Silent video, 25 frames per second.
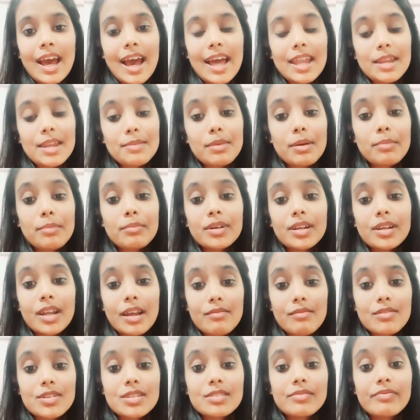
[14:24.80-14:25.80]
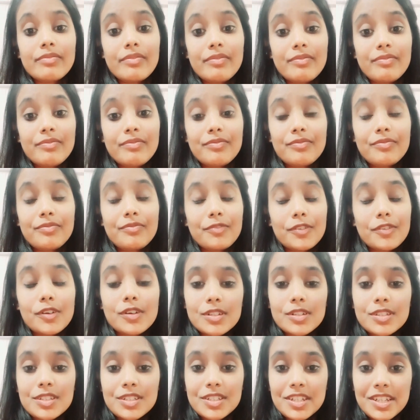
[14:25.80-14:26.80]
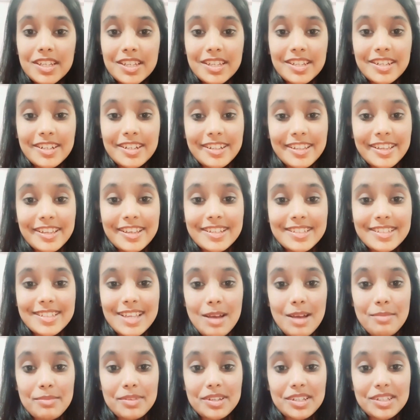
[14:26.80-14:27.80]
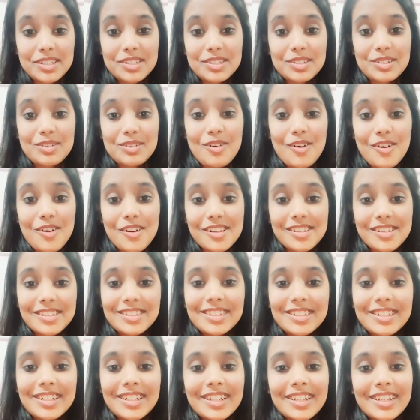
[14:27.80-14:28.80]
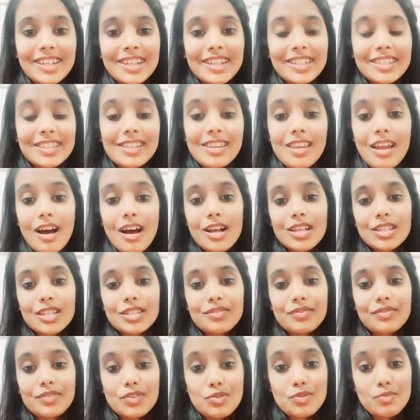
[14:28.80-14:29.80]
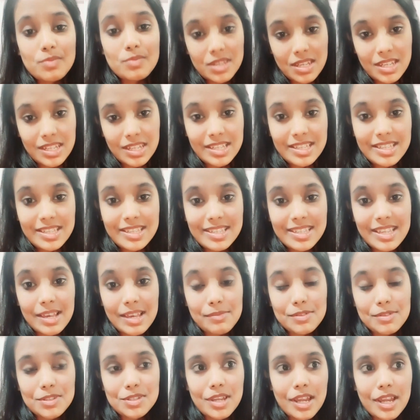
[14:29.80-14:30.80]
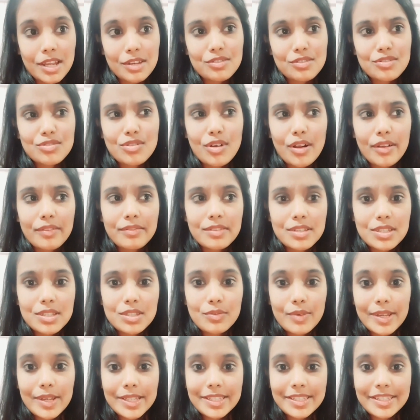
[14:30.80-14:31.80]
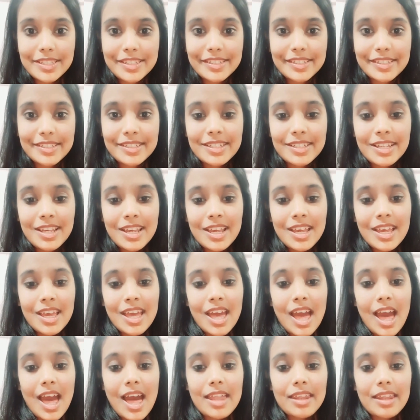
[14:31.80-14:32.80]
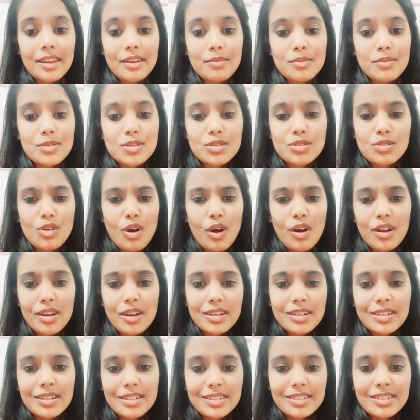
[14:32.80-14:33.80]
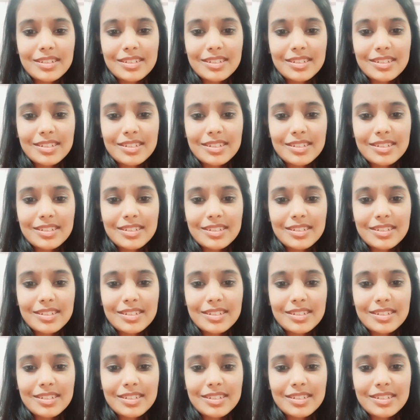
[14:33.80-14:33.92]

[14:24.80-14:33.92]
I remember I was fear-stricken in the examination hall. The last few minutes I was trying to solve this question, and it was not